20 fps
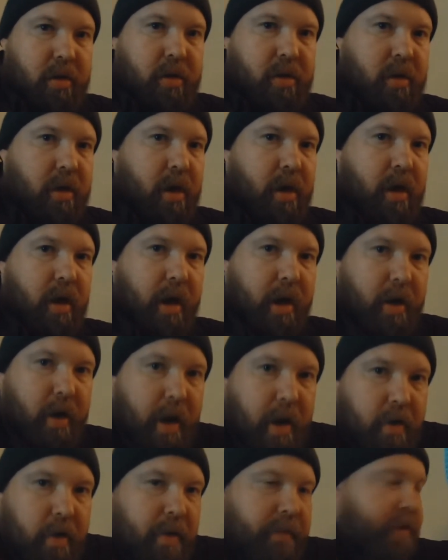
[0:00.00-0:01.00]

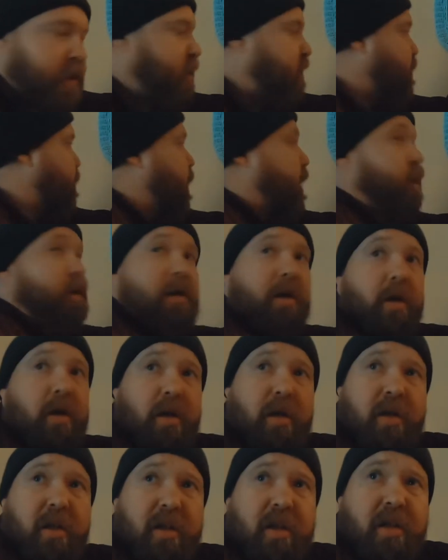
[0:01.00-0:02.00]
don't have a sander.
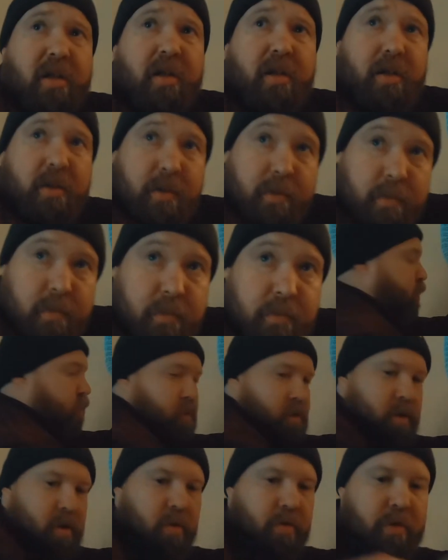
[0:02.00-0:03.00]

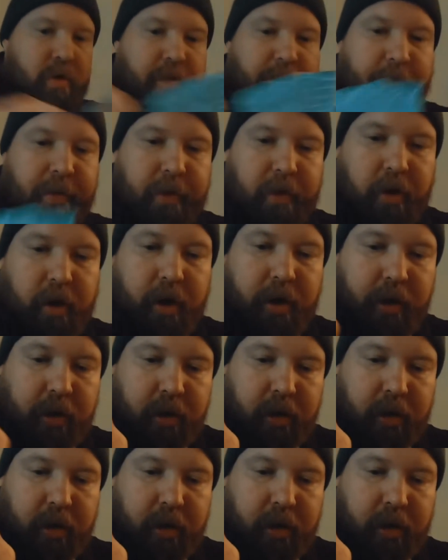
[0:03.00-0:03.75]
Who would have thought